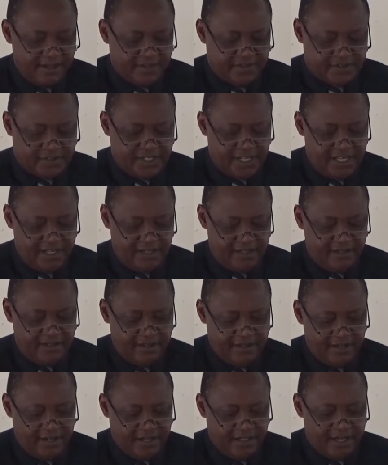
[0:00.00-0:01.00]
See,
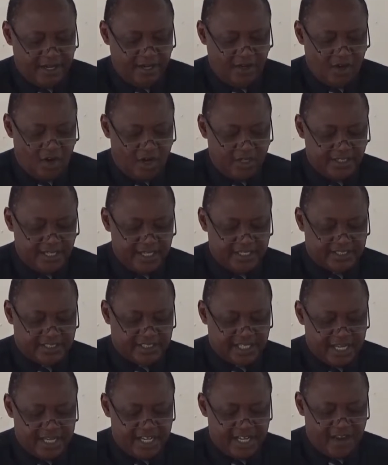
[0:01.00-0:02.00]
the Lord is
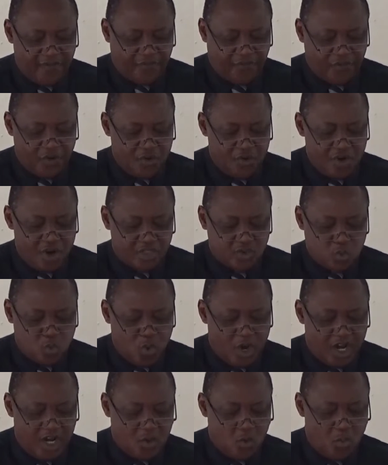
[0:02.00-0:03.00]
sending a furious
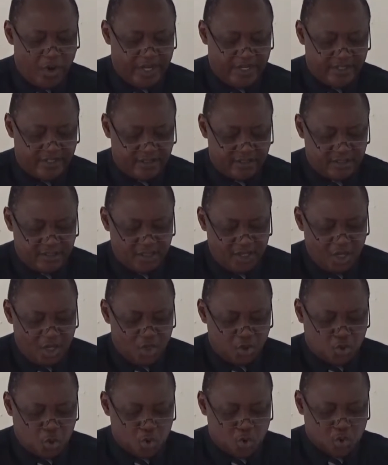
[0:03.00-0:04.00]
whirlwind
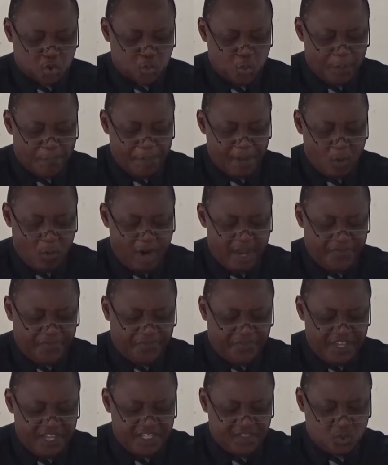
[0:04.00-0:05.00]
to sweep away
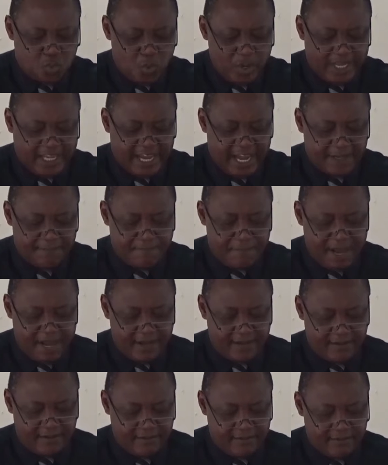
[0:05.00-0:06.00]
these wicked
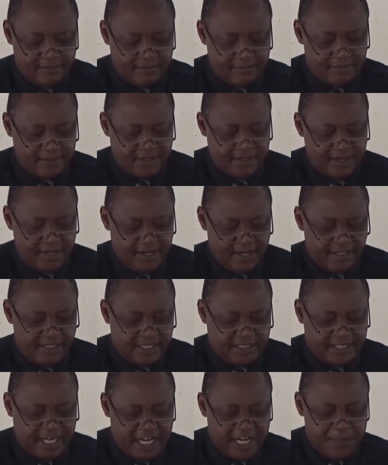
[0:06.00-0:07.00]
men. The
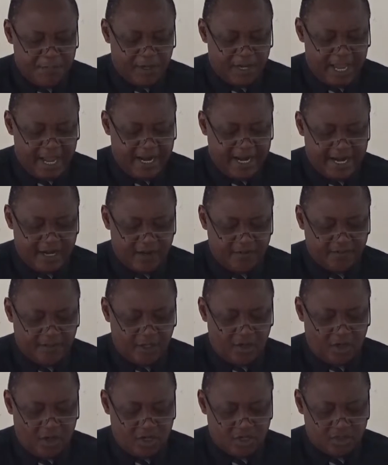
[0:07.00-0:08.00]
terrible anger of the
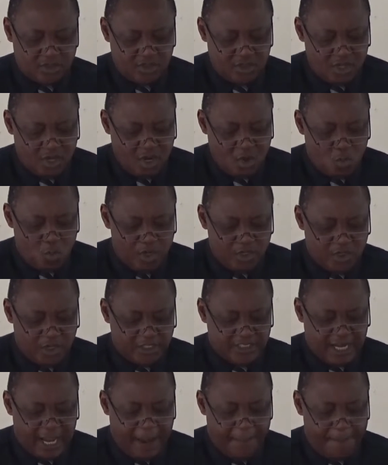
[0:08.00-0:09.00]
Lord will
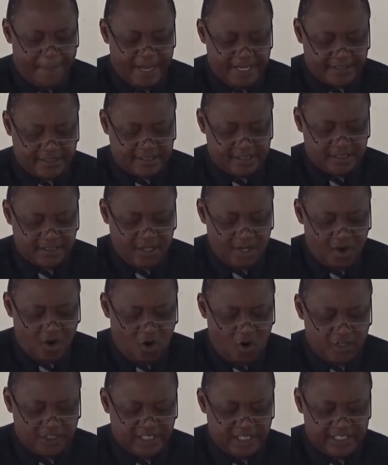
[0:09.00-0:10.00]
not abate
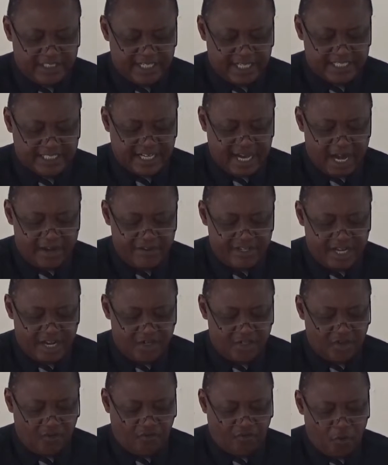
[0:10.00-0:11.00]
until it has carried
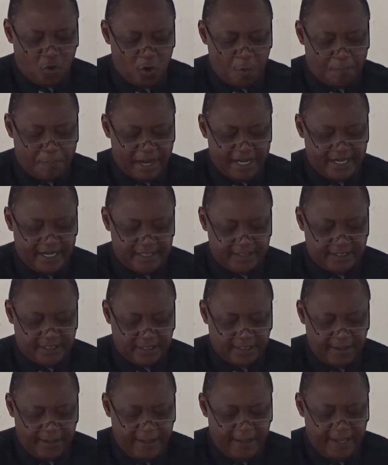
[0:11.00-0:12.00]
out the full
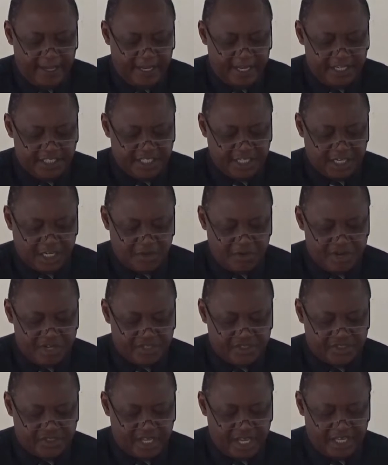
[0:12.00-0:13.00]
penalty he
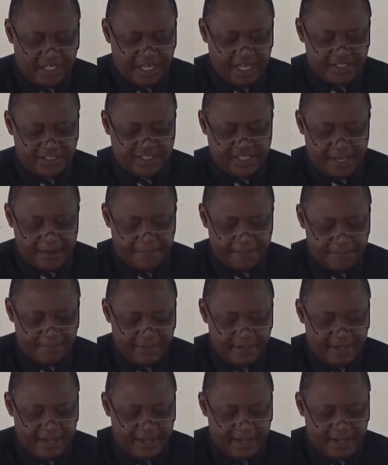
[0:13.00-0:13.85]
decrees against them.